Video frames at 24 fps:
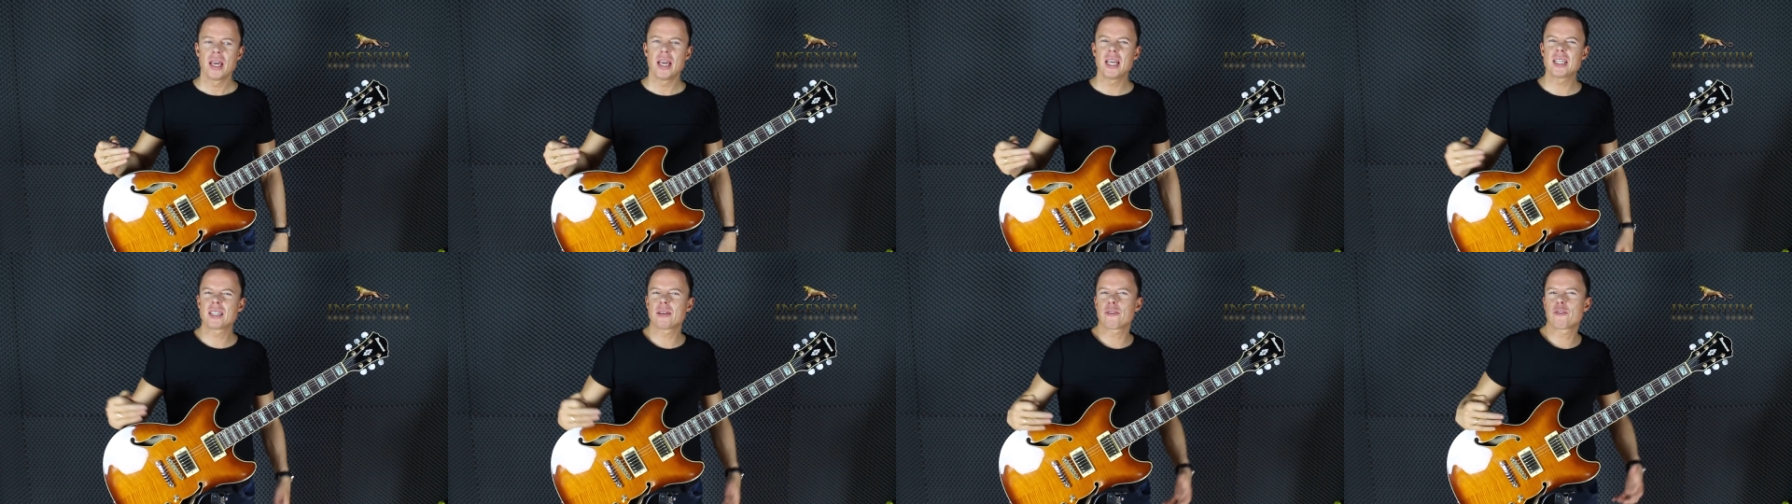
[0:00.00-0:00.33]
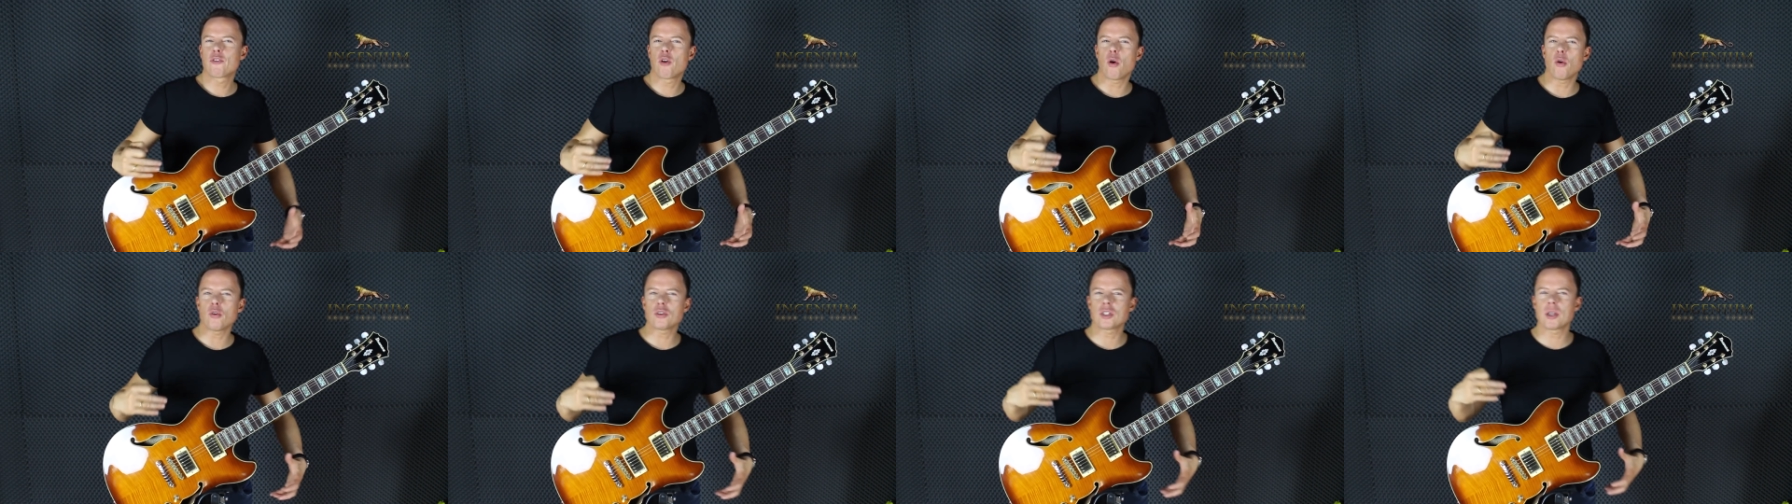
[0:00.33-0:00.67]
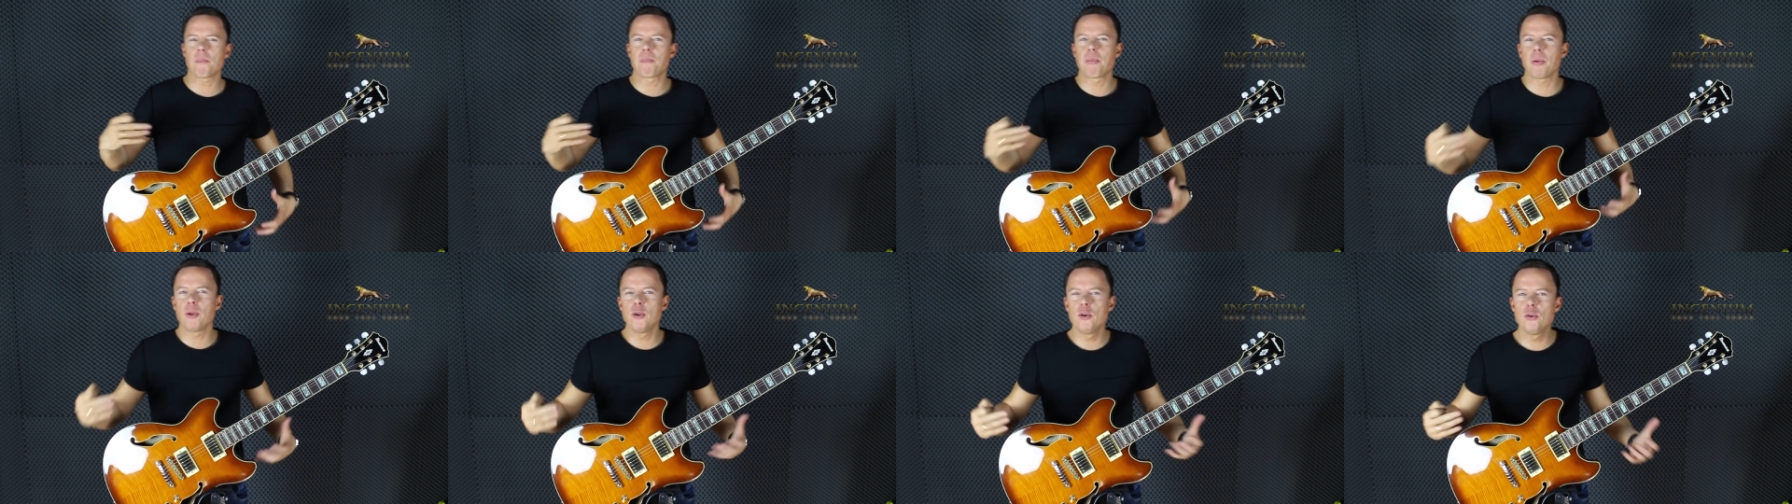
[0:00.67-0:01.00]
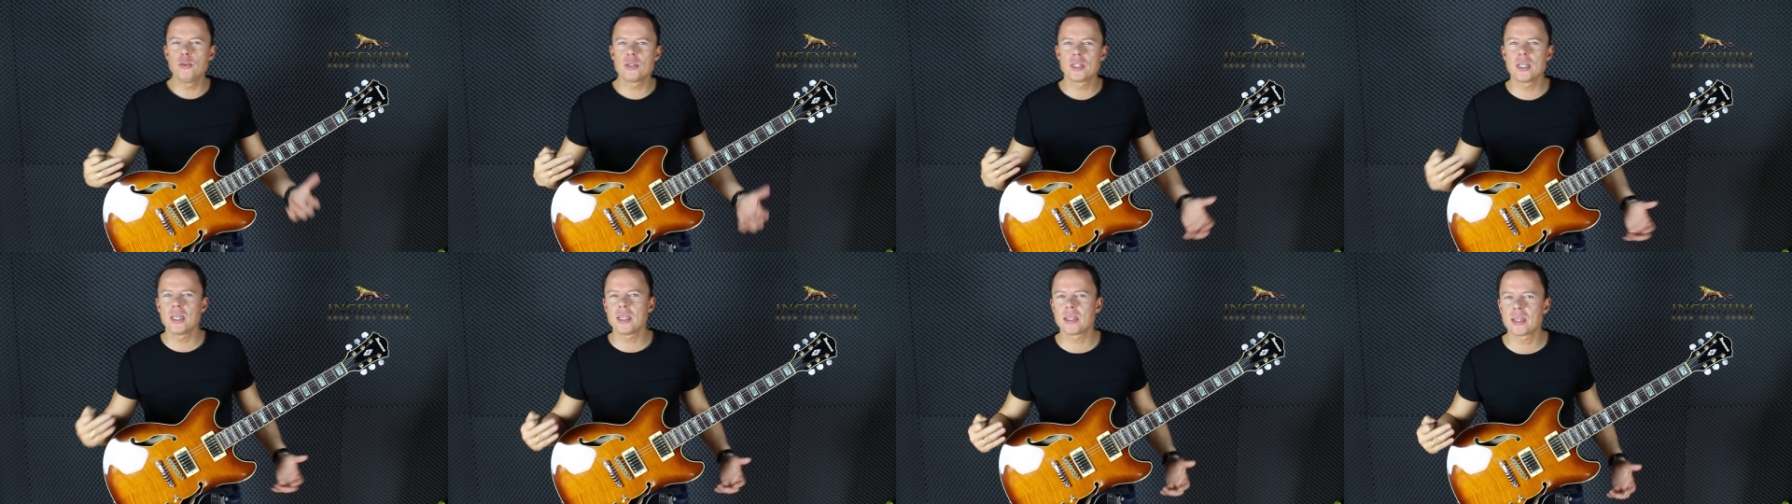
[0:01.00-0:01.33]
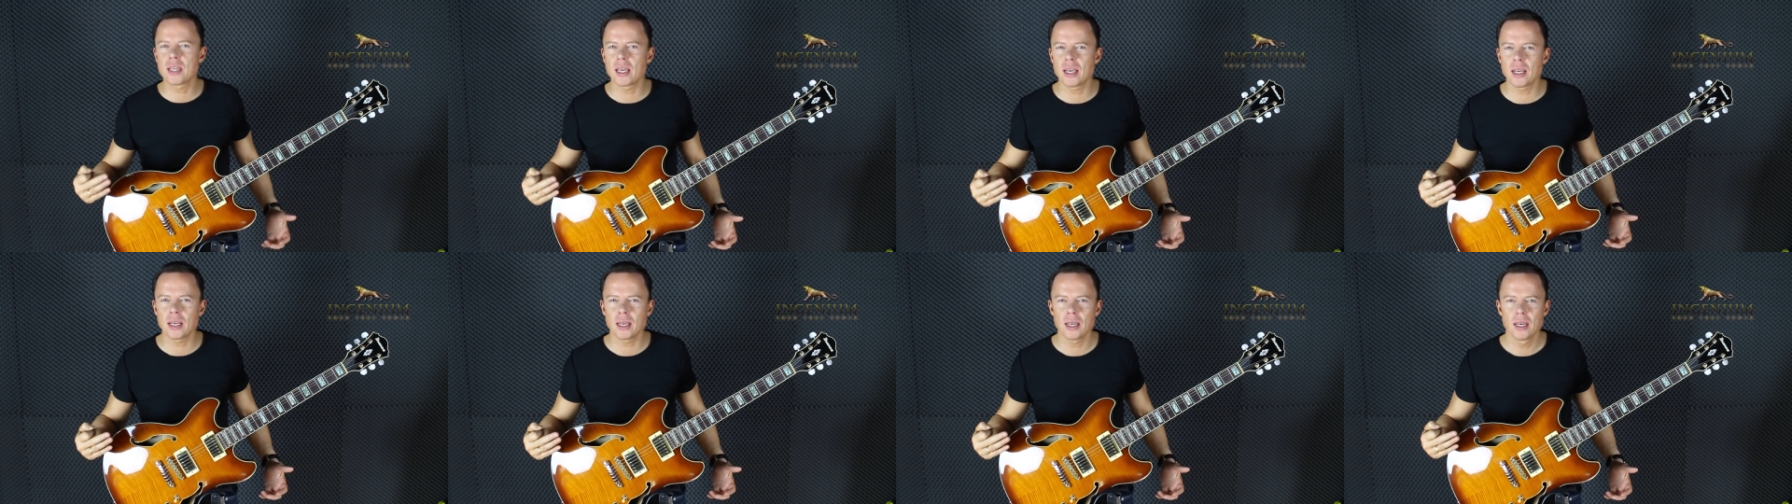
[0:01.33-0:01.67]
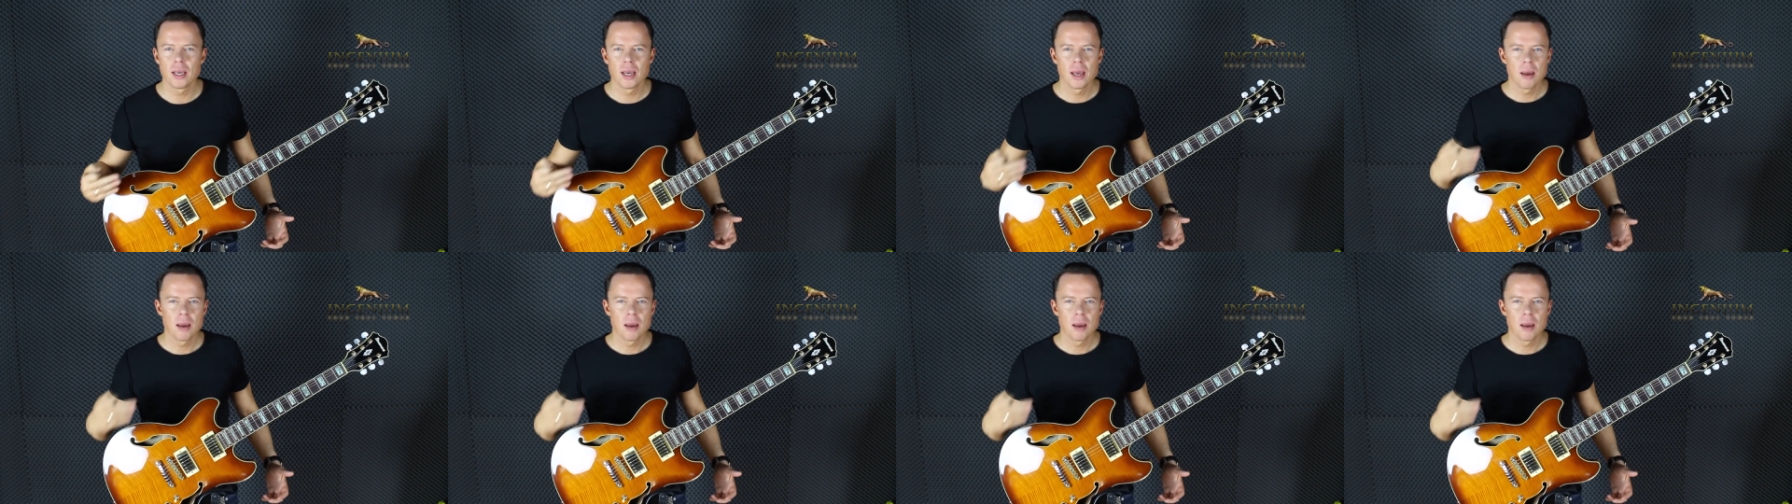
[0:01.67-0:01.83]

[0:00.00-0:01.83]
is, of course, a bluesy thing,